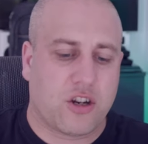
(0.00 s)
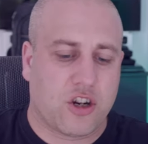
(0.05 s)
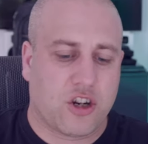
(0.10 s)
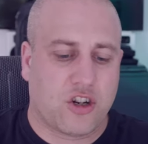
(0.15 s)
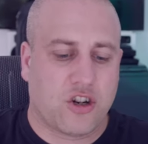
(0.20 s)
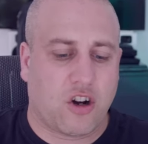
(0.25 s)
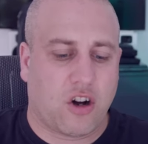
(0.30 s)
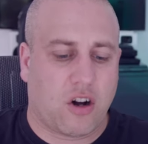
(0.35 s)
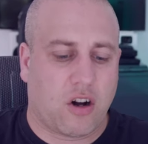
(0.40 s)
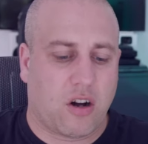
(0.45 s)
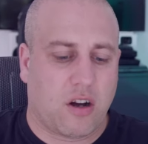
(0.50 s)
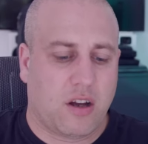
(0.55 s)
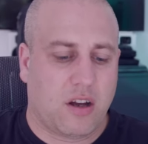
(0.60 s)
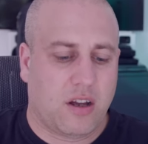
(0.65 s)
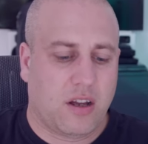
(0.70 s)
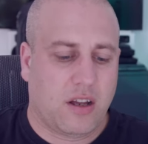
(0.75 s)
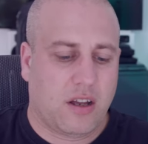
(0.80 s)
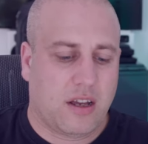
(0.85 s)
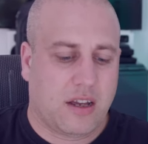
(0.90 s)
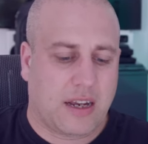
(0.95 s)
shot
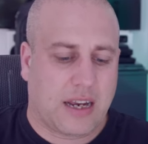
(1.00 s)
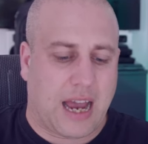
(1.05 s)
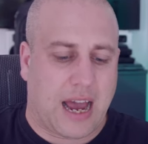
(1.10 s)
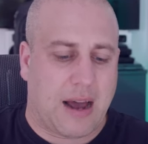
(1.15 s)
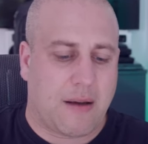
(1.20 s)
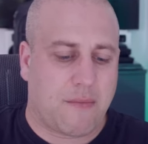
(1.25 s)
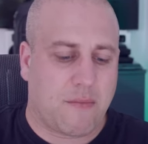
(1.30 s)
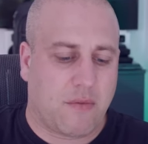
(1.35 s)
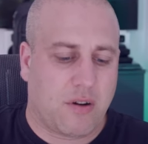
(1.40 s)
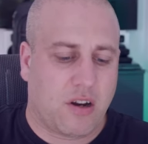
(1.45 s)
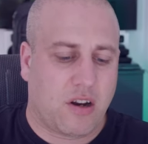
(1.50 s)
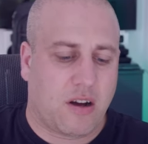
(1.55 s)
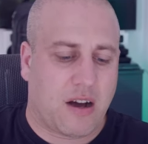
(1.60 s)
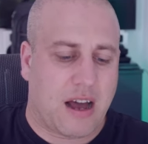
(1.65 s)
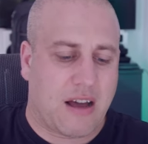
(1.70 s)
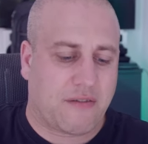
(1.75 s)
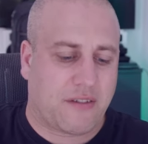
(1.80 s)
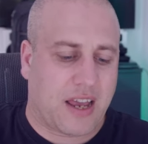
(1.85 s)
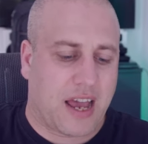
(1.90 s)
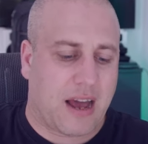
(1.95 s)

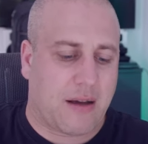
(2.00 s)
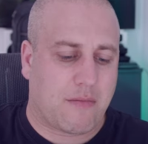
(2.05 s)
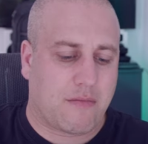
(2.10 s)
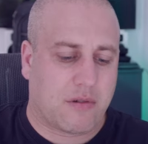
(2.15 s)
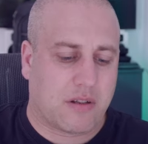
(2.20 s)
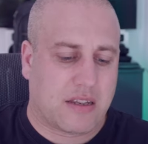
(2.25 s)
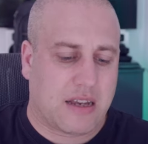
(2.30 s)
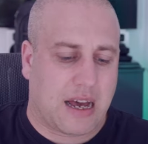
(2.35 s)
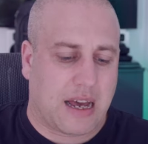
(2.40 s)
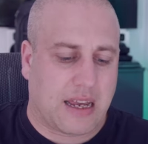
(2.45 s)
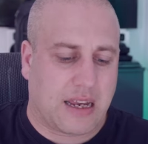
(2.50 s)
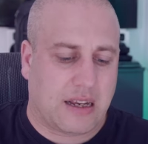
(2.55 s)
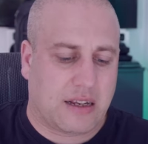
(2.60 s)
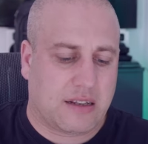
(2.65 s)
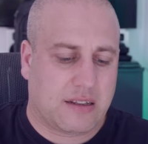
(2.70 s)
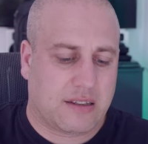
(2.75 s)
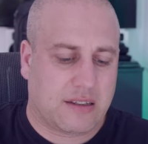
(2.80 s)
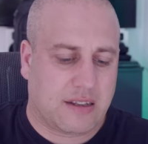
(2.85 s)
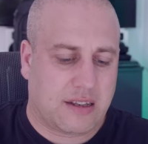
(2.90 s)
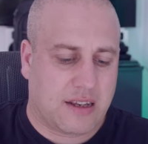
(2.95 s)
live camera
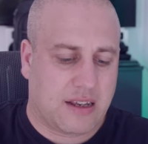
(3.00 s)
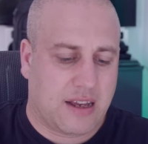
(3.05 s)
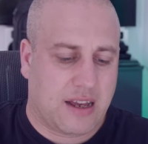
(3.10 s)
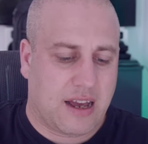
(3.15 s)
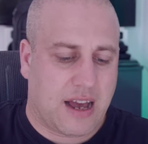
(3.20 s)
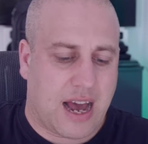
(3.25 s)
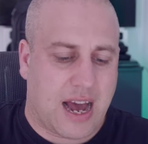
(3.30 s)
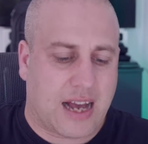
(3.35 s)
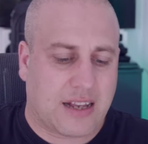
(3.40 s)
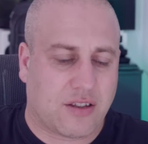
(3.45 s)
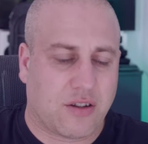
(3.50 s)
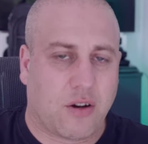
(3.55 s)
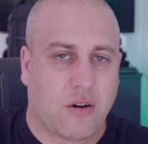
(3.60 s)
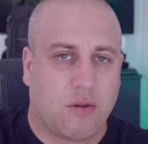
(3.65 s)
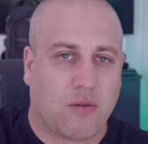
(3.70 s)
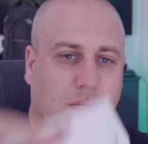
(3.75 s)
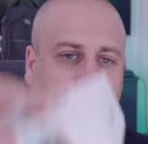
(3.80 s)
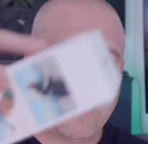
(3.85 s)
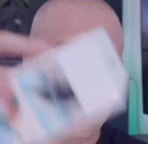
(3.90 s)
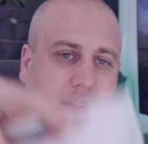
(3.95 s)
takes at
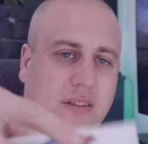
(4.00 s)
all.